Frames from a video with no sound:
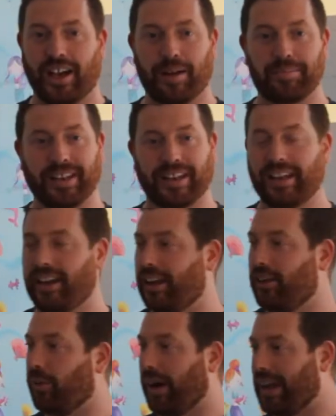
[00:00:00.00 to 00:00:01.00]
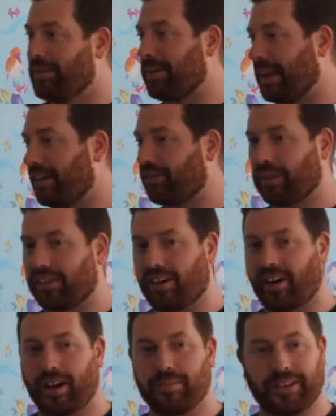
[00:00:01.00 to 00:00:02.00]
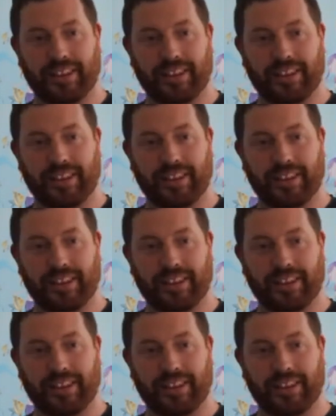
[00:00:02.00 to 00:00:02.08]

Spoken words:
I particularly like the way he plays with time.